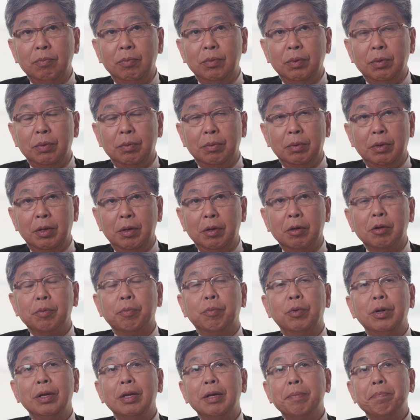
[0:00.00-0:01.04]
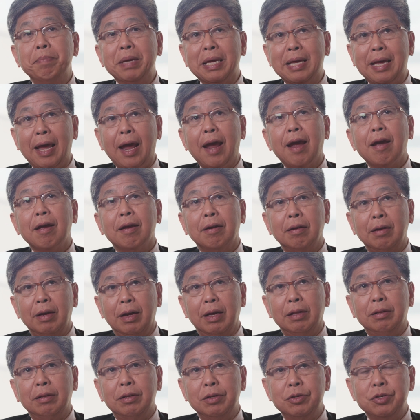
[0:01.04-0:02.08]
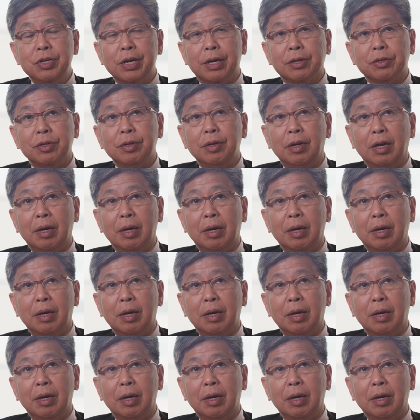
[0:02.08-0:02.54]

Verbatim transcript: you know, really began at the Jackson